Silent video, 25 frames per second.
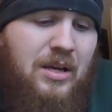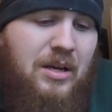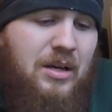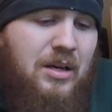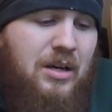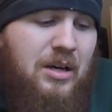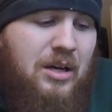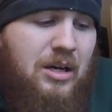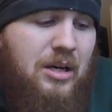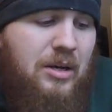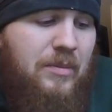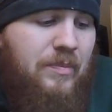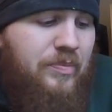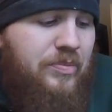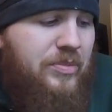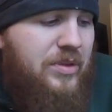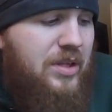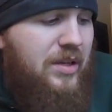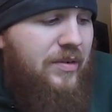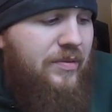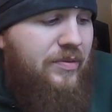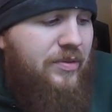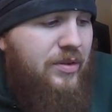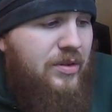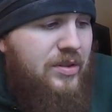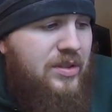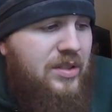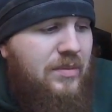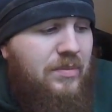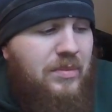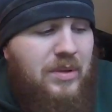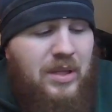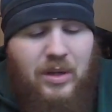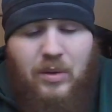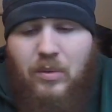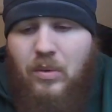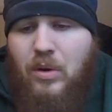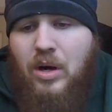If there's
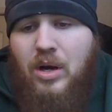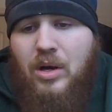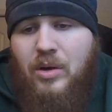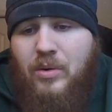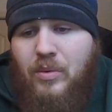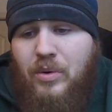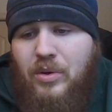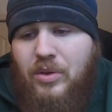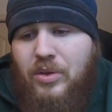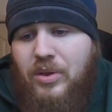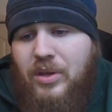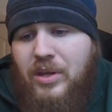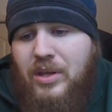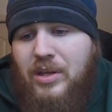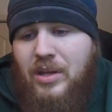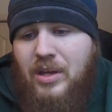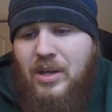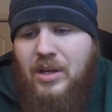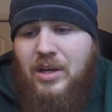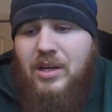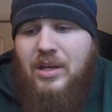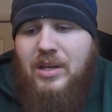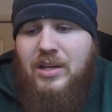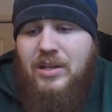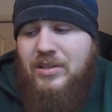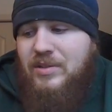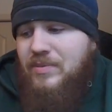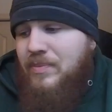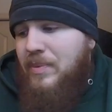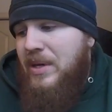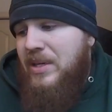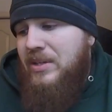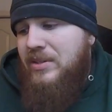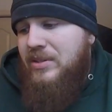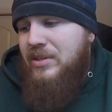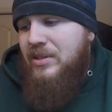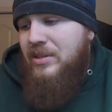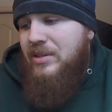something wrong with it, it's
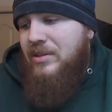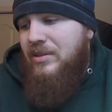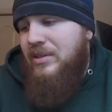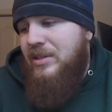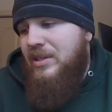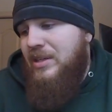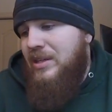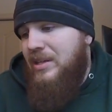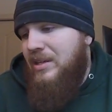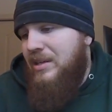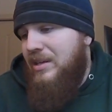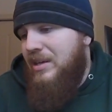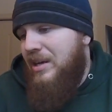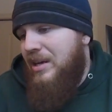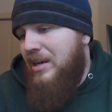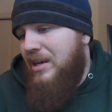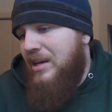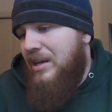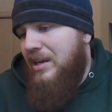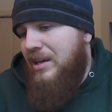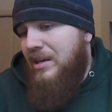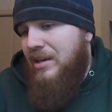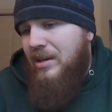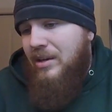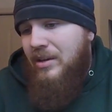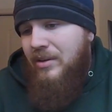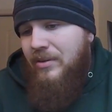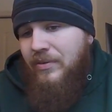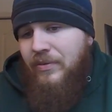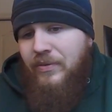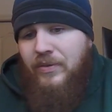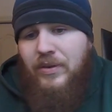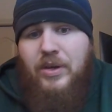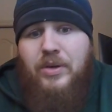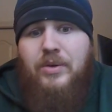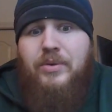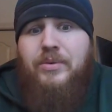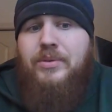basically a
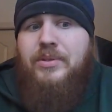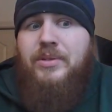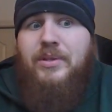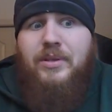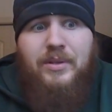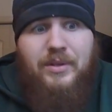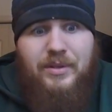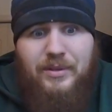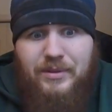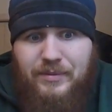fuse.